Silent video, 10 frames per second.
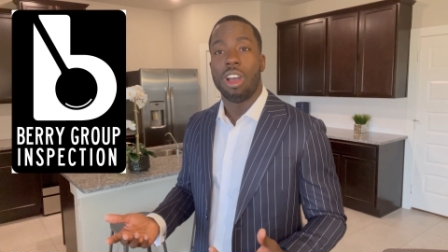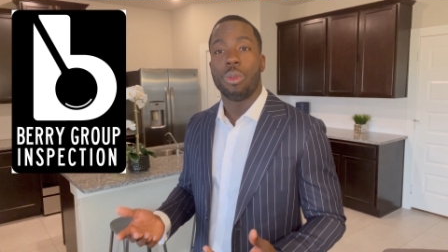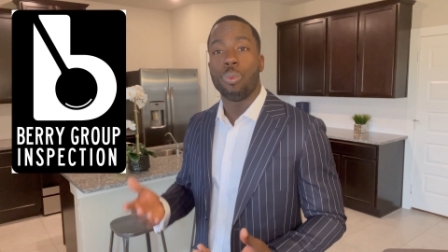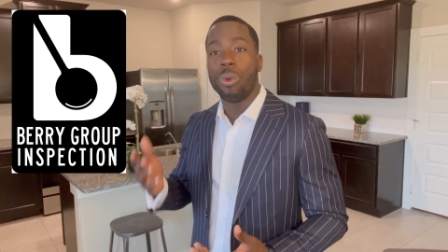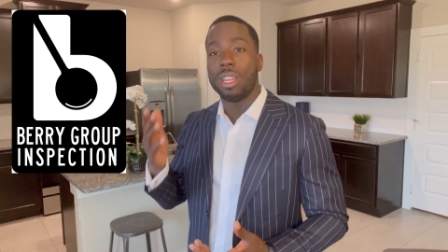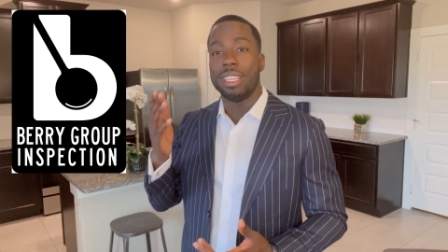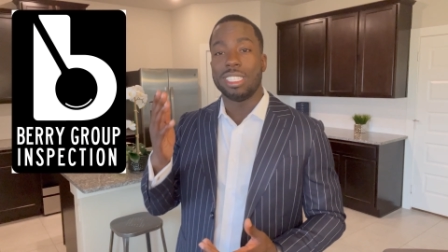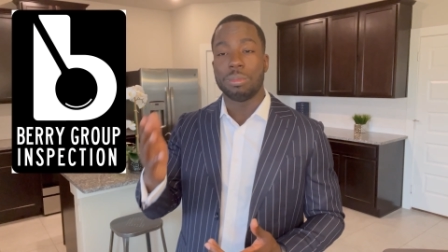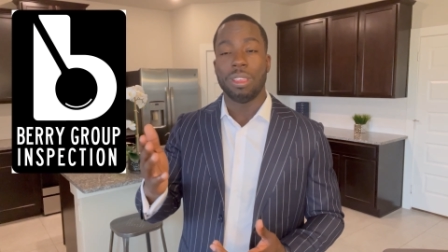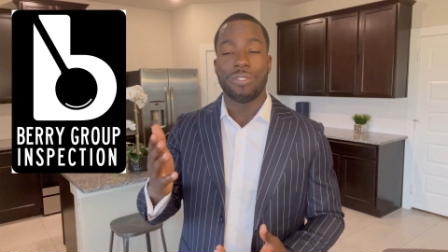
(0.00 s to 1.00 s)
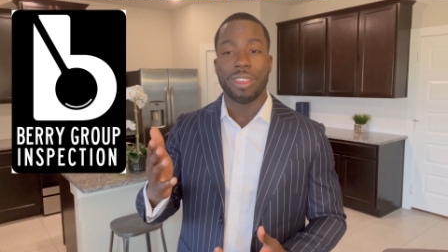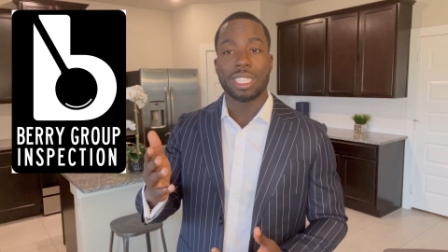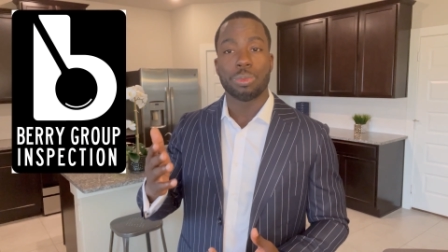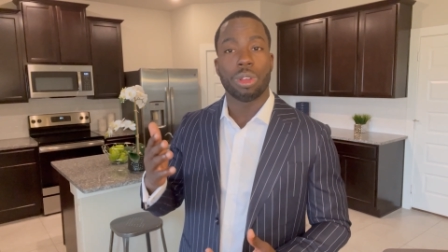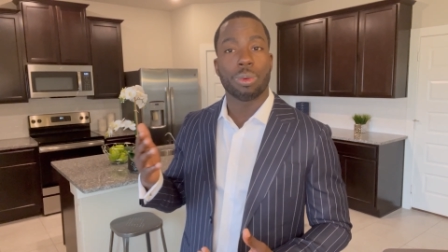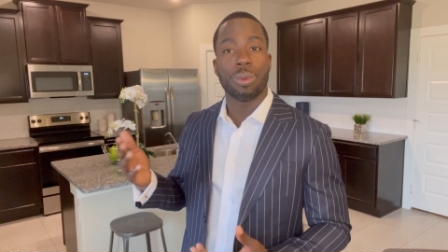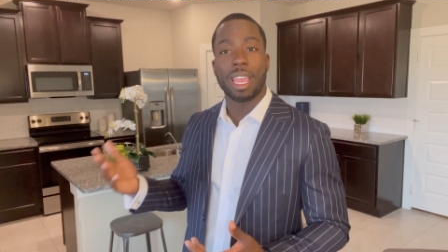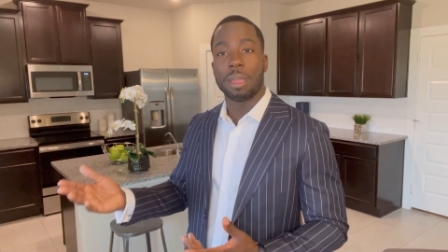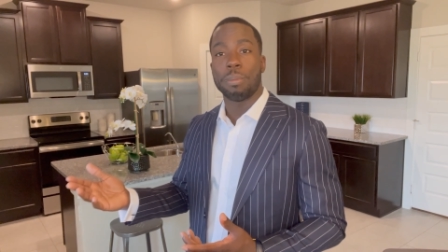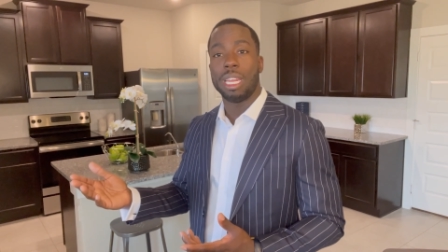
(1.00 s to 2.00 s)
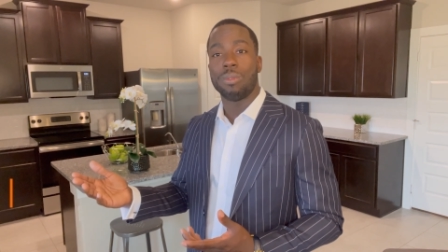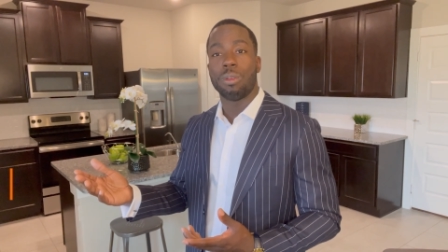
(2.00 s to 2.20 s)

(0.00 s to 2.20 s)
on what needs to be fixed, what are recommended